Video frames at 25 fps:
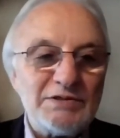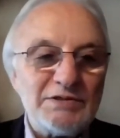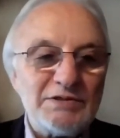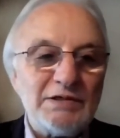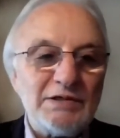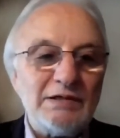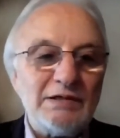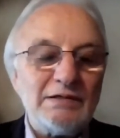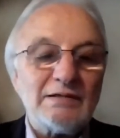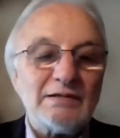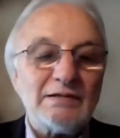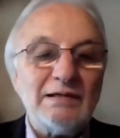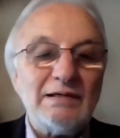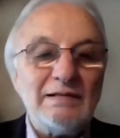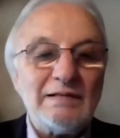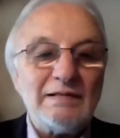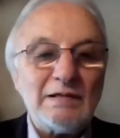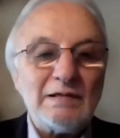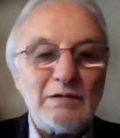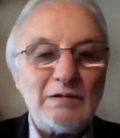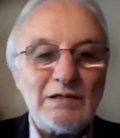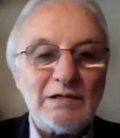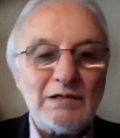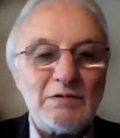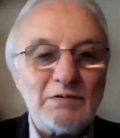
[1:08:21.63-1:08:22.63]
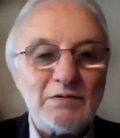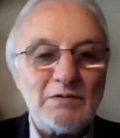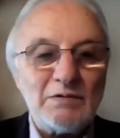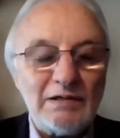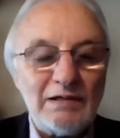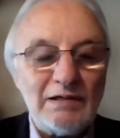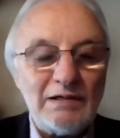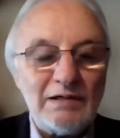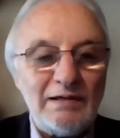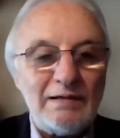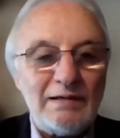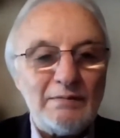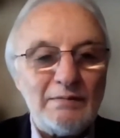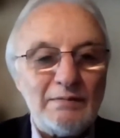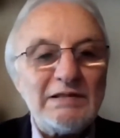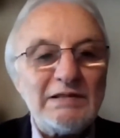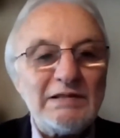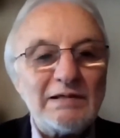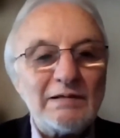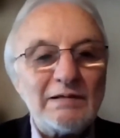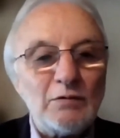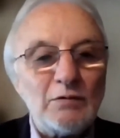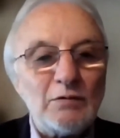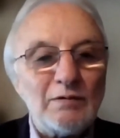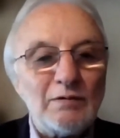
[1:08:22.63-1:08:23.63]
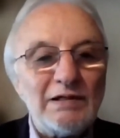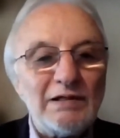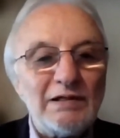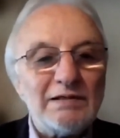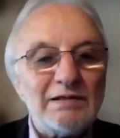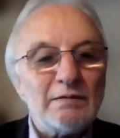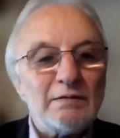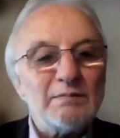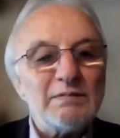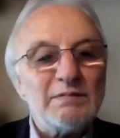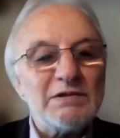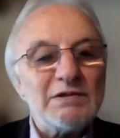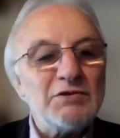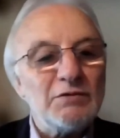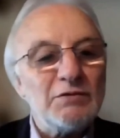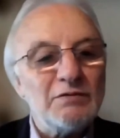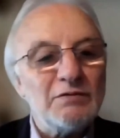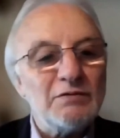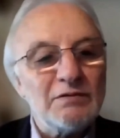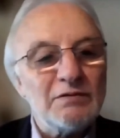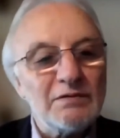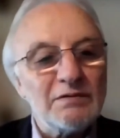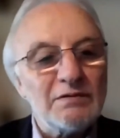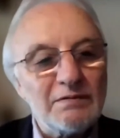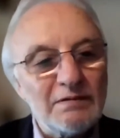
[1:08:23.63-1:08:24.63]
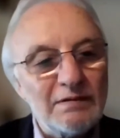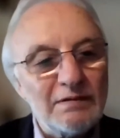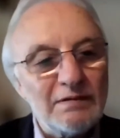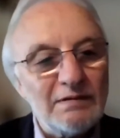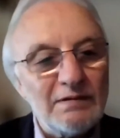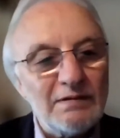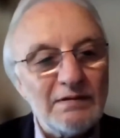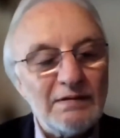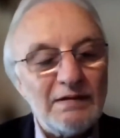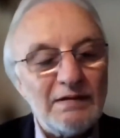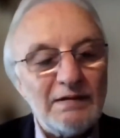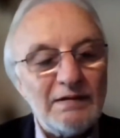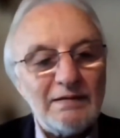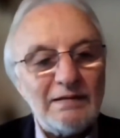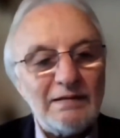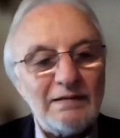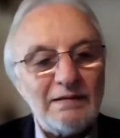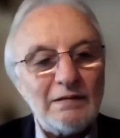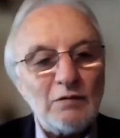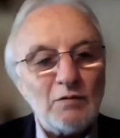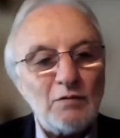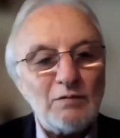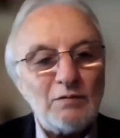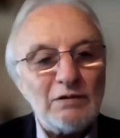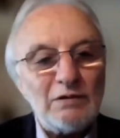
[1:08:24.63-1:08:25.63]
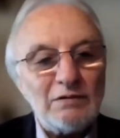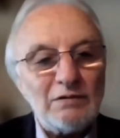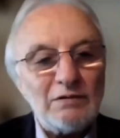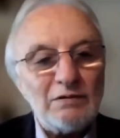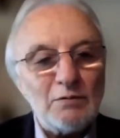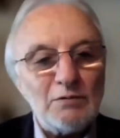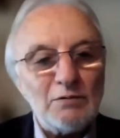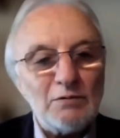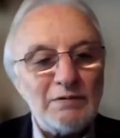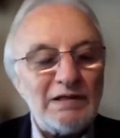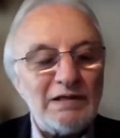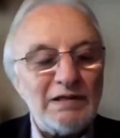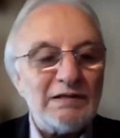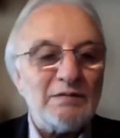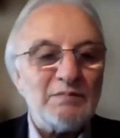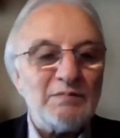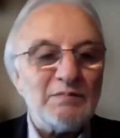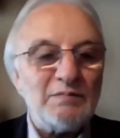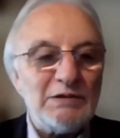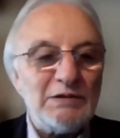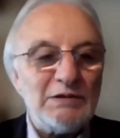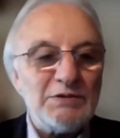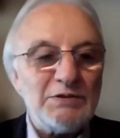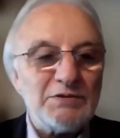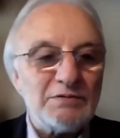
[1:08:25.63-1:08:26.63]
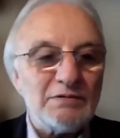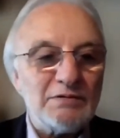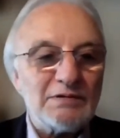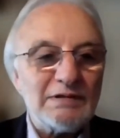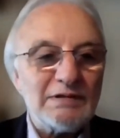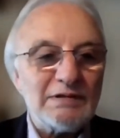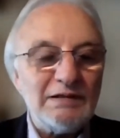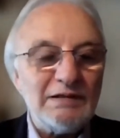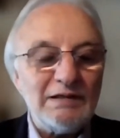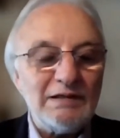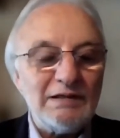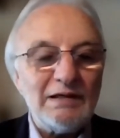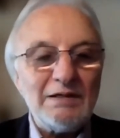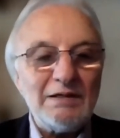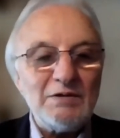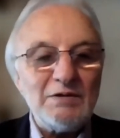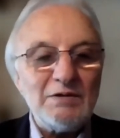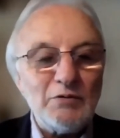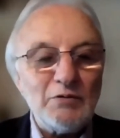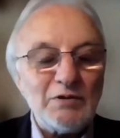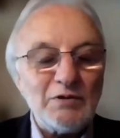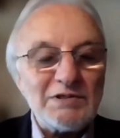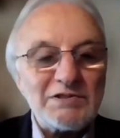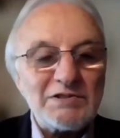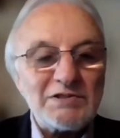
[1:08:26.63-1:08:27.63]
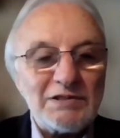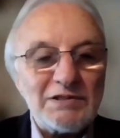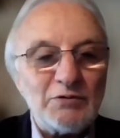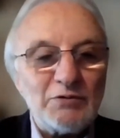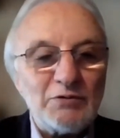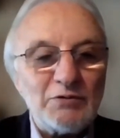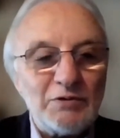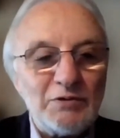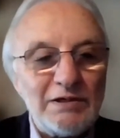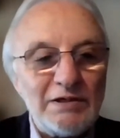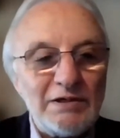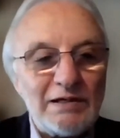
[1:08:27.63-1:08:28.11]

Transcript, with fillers: Glasgow Sharm el Sheikh um, agreement in the global adaptation um, goal.